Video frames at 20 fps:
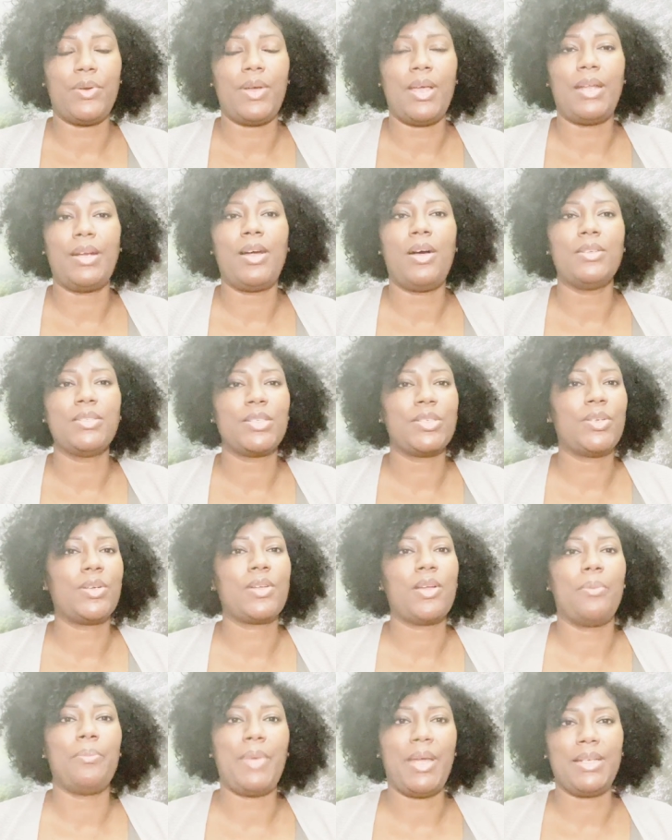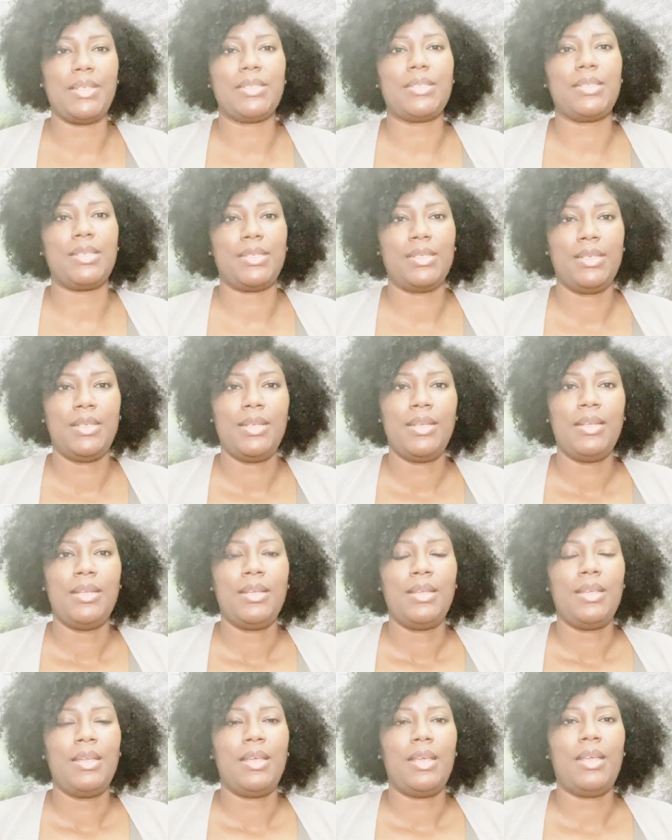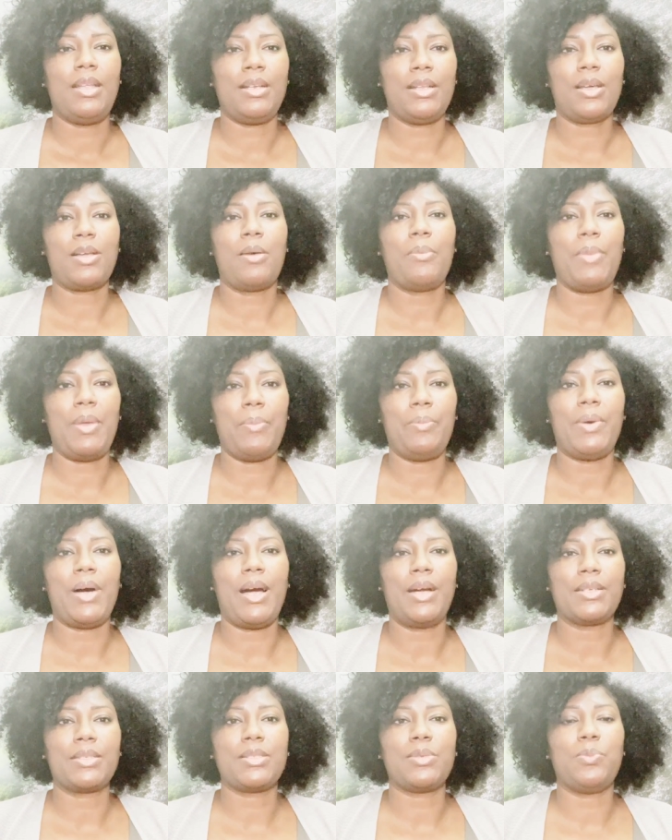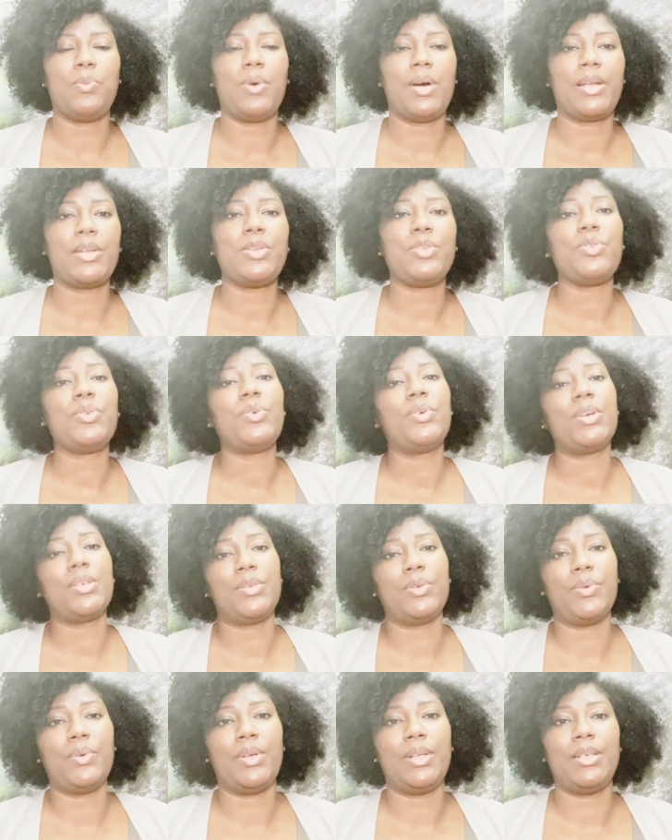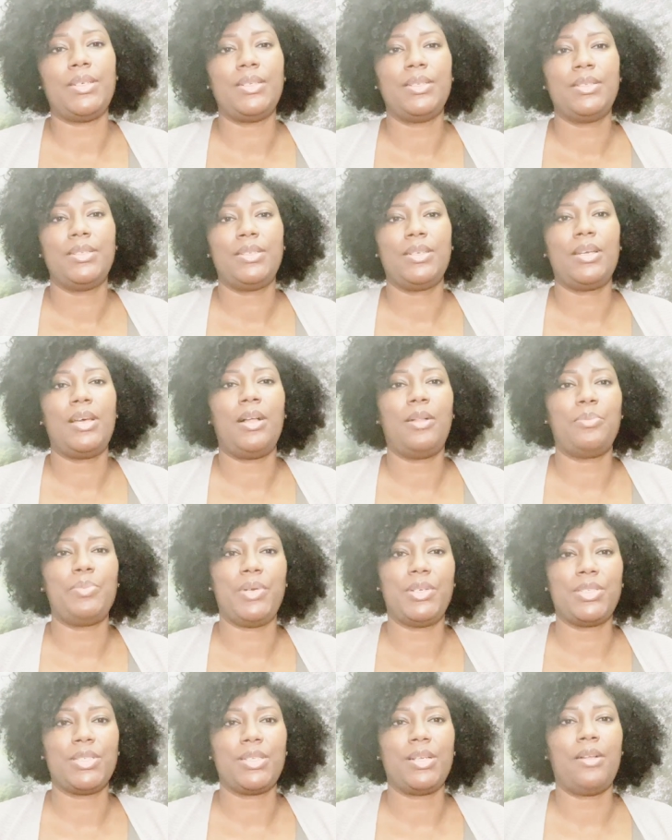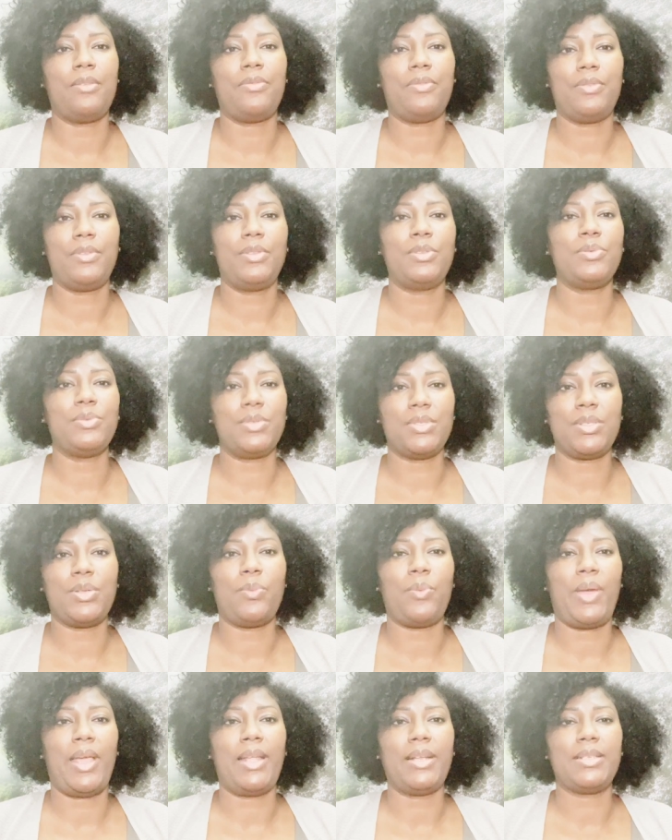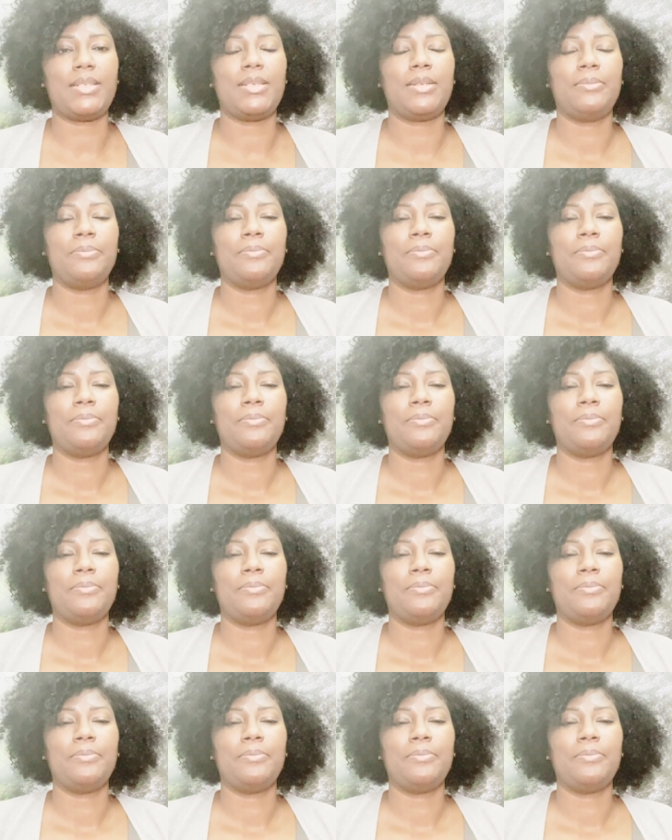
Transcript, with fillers: And also comment in the comment box what you're doing to help yourself lose the weight